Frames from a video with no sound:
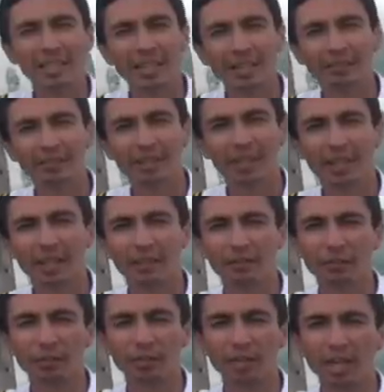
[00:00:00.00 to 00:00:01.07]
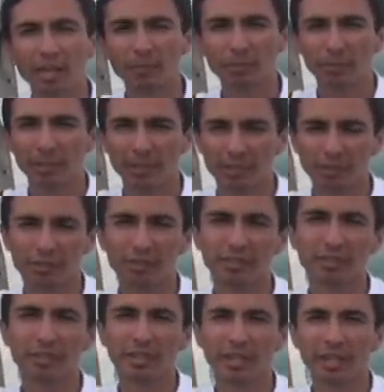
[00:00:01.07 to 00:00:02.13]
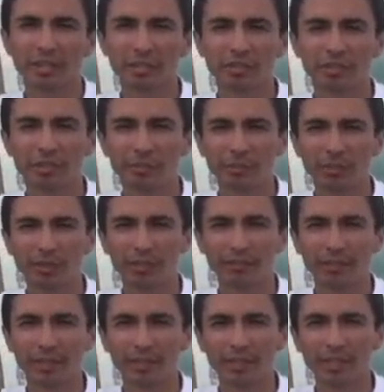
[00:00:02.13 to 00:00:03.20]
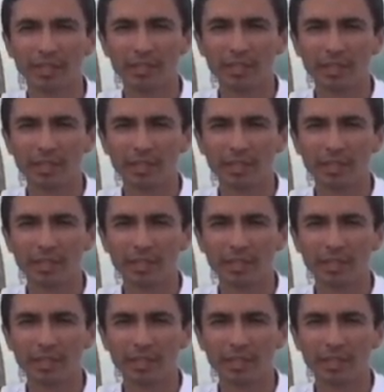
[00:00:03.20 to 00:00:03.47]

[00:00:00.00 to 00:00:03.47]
and I fly for Gospel Ministries International in Bolivia